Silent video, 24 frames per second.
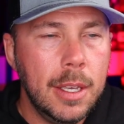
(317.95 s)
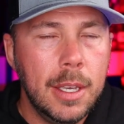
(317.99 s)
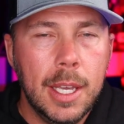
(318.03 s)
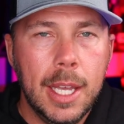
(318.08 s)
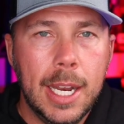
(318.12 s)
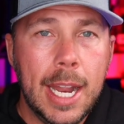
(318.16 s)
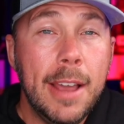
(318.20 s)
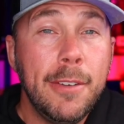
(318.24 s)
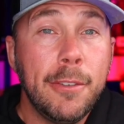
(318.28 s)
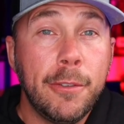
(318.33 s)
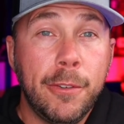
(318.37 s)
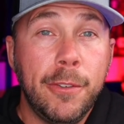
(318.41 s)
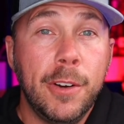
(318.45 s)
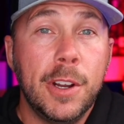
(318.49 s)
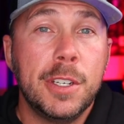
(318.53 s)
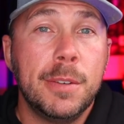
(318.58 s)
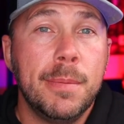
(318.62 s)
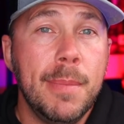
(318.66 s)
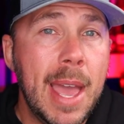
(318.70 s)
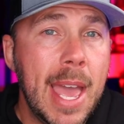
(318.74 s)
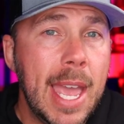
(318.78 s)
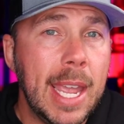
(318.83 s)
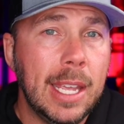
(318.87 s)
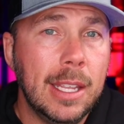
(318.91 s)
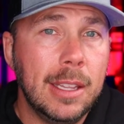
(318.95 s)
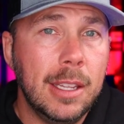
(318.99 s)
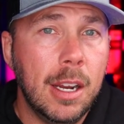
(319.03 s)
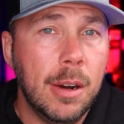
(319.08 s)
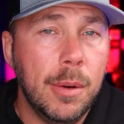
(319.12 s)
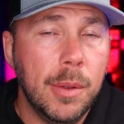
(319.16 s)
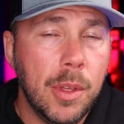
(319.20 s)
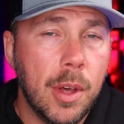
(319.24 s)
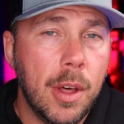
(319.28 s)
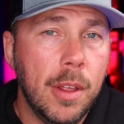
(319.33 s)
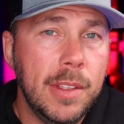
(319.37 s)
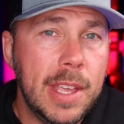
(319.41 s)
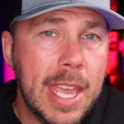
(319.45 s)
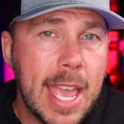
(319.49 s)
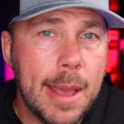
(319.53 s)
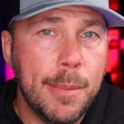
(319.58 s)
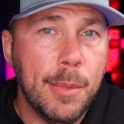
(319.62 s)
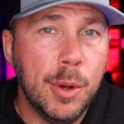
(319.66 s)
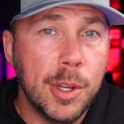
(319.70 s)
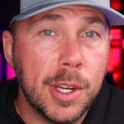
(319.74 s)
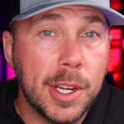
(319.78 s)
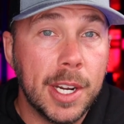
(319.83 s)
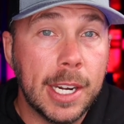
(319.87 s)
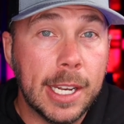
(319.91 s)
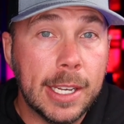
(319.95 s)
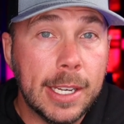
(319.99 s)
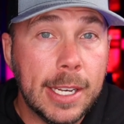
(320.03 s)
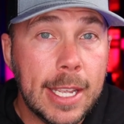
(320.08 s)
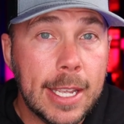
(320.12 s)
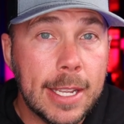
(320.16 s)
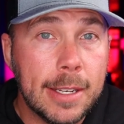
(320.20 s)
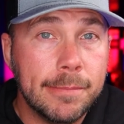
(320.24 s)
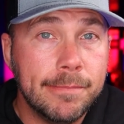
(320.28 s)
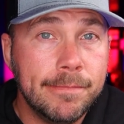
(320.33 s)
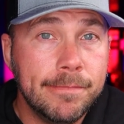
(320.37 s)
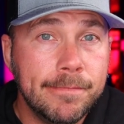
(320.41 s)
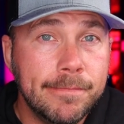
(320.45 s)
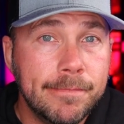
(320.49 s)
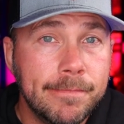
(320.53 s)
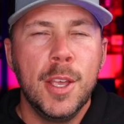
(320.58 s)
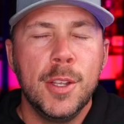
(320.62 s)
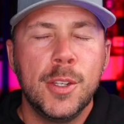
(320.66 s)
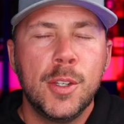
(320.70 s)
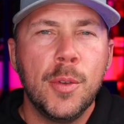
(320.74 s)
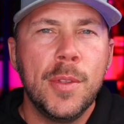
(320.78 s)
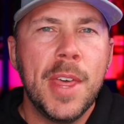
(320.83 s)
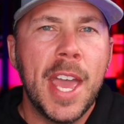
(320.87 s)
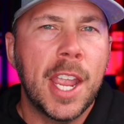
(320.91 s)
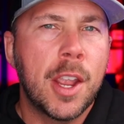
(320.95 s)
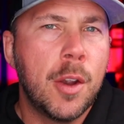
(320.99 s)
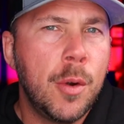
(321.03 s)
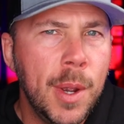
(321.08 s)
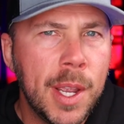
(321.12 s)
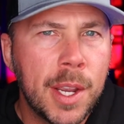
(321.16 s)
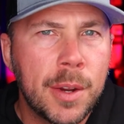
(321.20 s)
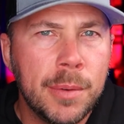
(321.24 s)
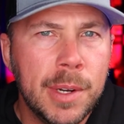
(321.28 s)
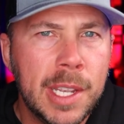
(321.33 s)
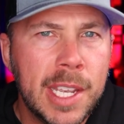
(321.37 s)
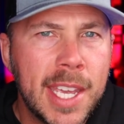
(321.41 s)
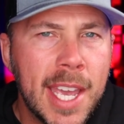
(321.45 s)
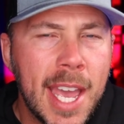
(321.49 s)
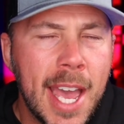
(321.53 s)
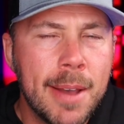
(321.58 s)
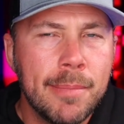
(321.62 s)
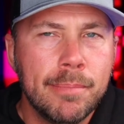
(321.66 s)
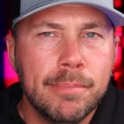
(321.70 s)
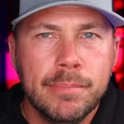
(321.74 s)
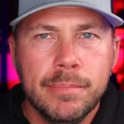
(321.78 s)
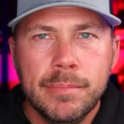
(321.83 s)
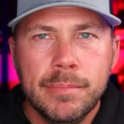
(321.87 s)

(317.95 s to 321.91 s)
and have a fresh mag in there with all the ammo you're going to need. So that quick recap,